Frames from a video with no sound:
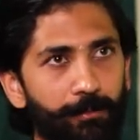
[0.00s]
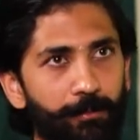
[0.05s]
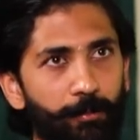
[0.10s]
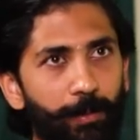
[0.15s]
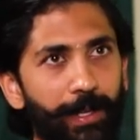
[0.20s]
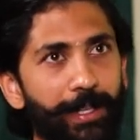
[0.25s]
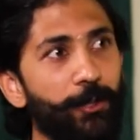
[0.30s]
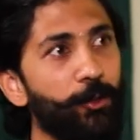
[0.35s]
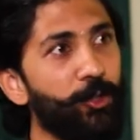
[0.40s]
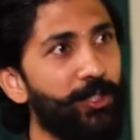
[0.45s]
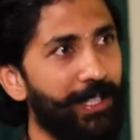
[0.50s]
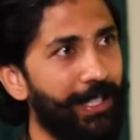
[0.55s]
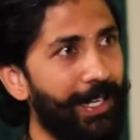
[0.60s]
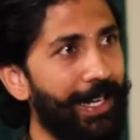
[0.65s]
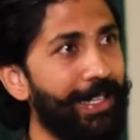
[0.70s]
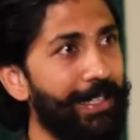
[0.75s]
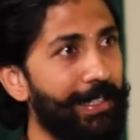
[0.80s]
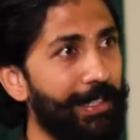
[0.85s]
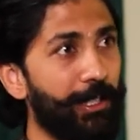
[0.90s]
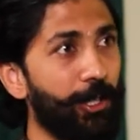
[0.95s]
when you
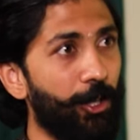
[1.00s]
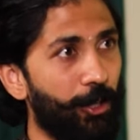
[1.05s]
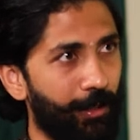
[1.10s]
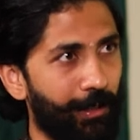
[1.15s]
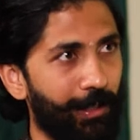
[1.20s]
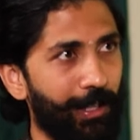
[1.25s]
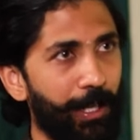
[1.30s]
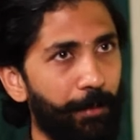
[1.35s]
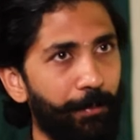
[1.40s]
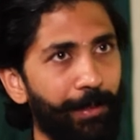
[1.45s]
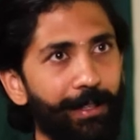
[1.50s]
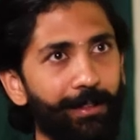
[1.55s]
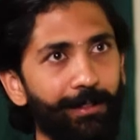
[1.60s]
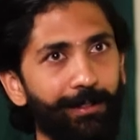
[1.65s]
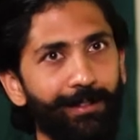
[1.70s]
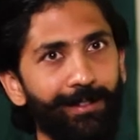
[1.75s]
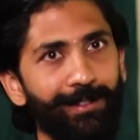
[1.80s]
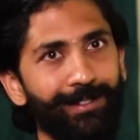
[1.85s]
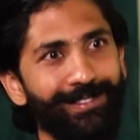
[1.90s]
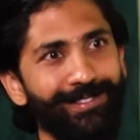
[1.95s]
select a dog, I
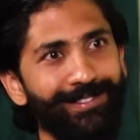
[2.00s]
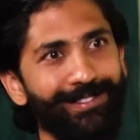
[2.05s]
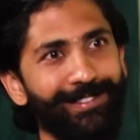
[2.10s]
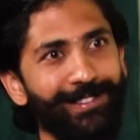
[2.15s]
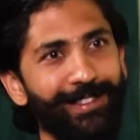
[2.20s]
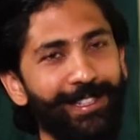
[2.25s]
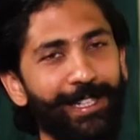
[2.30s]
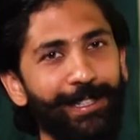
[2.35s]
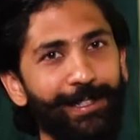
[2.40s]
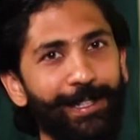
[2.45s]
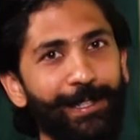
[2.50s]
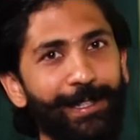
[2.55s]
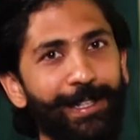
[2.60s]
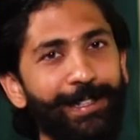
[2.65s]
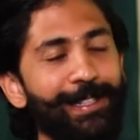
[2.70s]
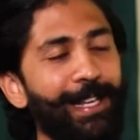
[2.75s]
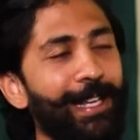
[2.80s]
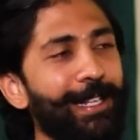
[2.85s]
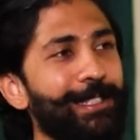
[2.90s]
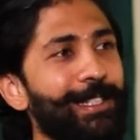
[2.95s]
mean,
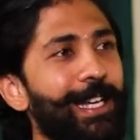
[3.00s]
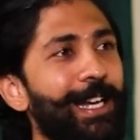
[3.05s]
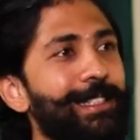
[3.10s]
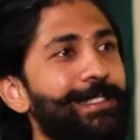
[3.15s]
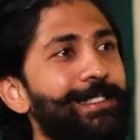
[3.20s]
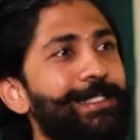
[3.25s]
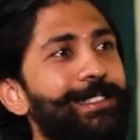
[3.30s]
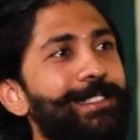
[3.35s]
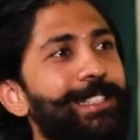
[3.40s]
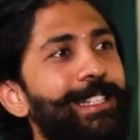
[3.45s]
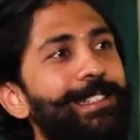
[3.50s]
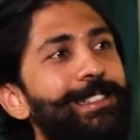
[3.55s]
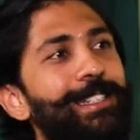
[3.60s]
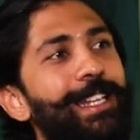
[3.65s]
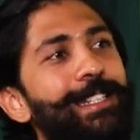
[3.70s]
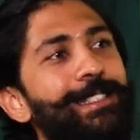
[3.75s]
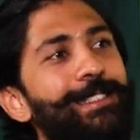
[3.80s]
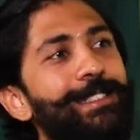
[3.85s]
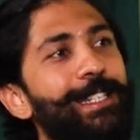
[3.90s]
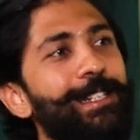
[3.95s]
it takes, I'd say it
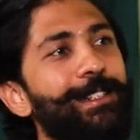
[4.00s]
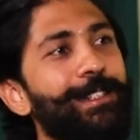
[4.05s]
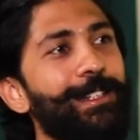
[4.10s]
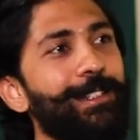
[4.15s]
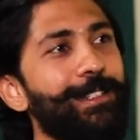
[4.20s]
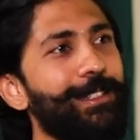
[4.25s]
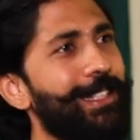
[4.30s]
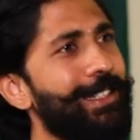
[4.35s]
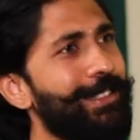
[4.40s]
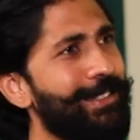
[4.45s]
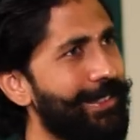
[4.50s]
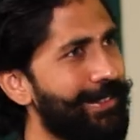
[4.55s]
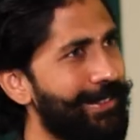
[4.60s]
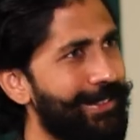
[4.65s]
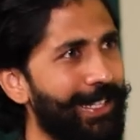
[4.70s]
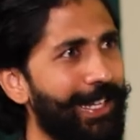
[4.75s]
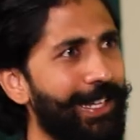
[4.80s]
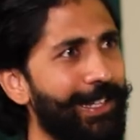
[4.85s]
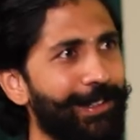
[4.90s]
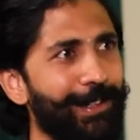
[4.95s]
takes the entire, this is
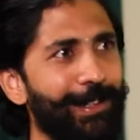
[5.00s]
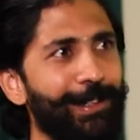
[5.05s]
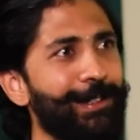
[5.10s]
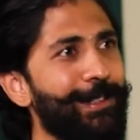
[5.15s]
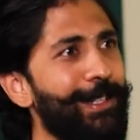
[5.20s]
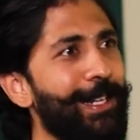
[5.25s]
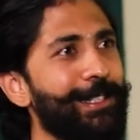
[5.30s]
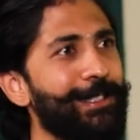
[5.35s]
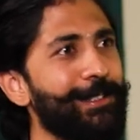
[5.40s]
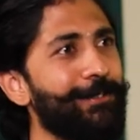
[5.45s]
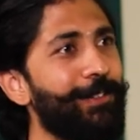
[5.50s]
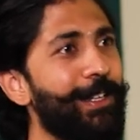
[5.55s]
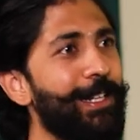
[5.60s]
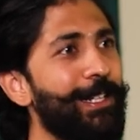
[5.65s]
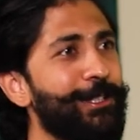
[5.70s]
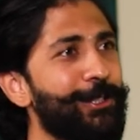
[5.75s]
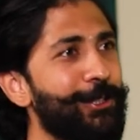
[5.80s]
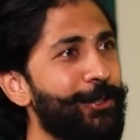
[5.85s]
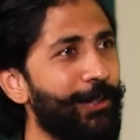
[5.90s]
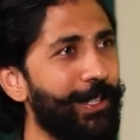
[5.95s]
saying, right? It takes a
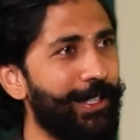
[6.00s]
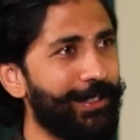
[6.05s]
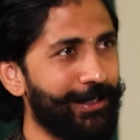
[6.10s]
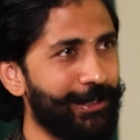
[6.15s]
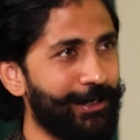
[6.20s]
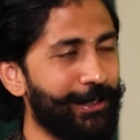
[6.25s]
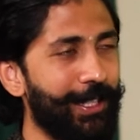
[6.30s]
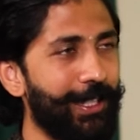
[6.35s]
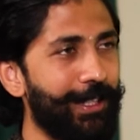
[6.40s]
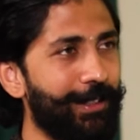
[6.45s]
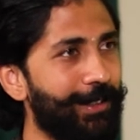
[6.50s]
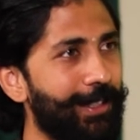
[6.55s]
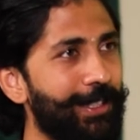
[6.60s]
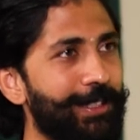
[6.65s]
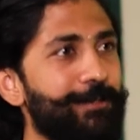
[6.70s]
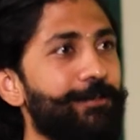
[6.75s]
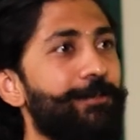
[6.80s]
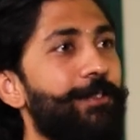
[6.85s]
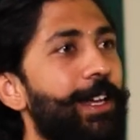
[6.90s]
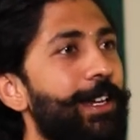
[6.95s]
village to raise a child.
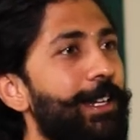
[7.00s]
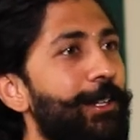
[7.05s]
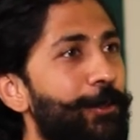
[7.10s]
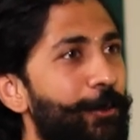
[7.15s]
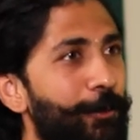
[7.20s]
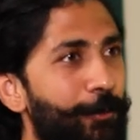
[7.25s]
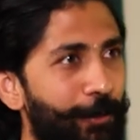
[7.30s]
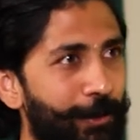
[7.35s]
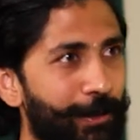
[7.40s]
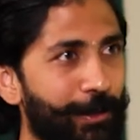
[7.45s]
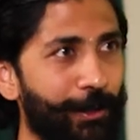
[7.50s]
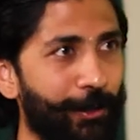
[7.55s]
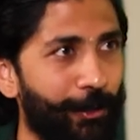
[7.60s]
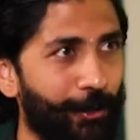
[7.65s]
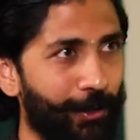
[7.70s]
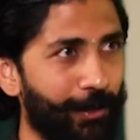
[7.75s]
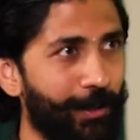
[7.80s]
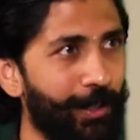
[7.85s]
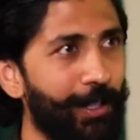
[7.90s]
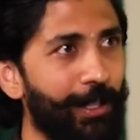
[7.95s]
It's very true for the
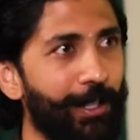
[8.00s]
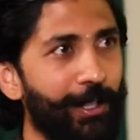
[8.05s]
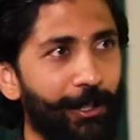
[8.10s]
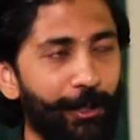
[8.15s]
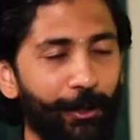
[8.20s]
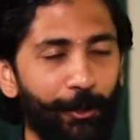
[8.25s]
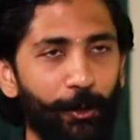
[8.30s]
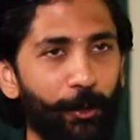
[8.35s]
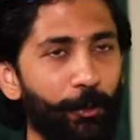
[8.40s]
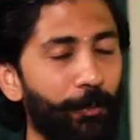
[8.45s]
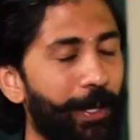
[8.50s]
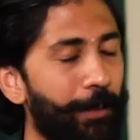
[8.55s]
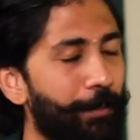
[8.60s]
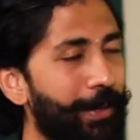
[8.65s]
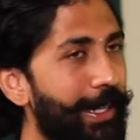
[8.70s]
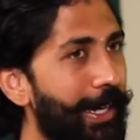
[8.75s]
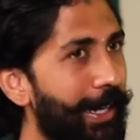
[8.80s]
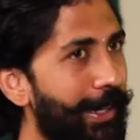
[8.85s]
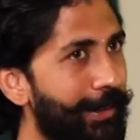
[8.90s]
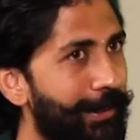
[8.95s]
dog. You know, you may be
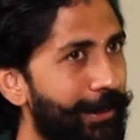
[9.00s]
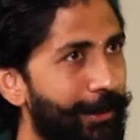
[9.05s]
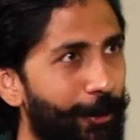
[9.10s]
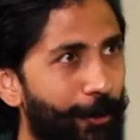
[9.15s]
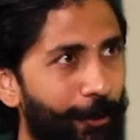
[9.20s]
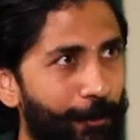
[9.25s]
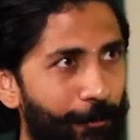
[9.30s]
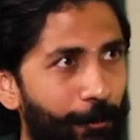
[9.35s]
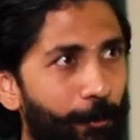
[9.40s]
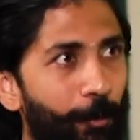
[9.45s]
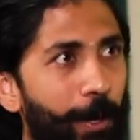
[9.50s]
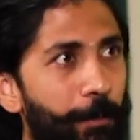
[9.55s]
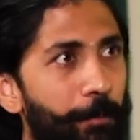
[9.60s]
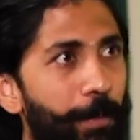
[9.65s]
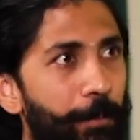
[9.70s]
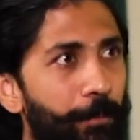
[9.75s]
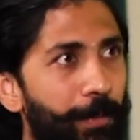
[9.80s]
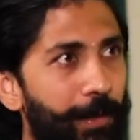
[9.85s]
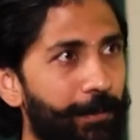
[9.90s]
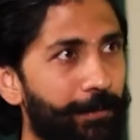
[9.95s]
getting the dog for one
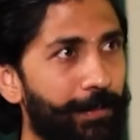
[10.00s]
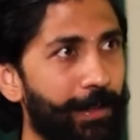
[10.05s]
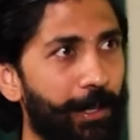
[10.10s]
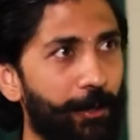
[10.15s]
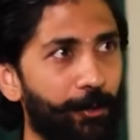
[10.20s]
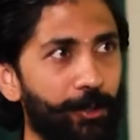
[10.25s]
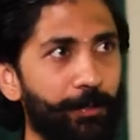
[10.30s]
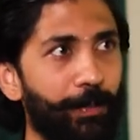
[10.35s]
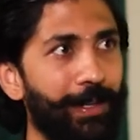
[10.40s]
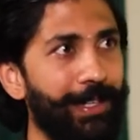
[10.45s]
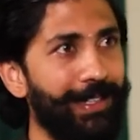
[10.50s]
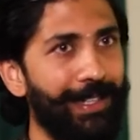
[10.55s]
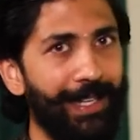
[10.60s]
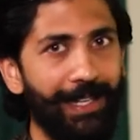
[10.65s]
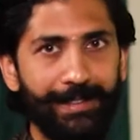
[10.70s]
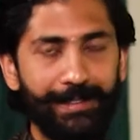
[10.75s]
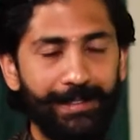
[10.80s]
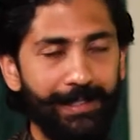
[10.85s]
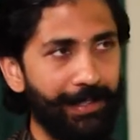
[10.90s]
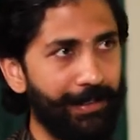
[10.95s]
member of the house, but it
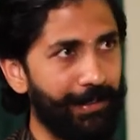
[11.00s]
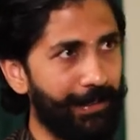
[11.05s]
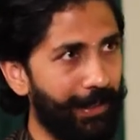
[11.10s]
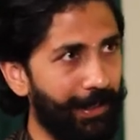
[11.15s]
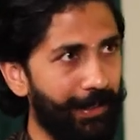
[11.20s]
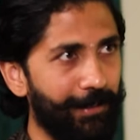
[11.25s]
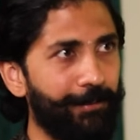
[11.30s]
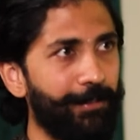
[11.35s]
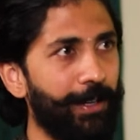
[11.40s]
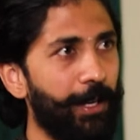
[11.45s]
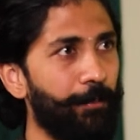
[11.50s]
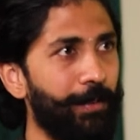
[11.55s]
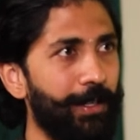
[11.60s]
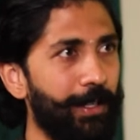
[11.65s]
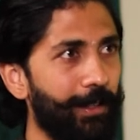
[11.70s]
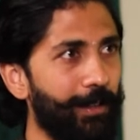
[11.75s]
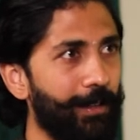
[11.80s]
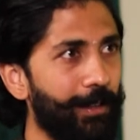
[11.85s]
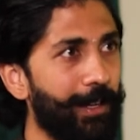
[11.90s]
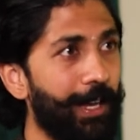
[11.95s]
takes the entire family.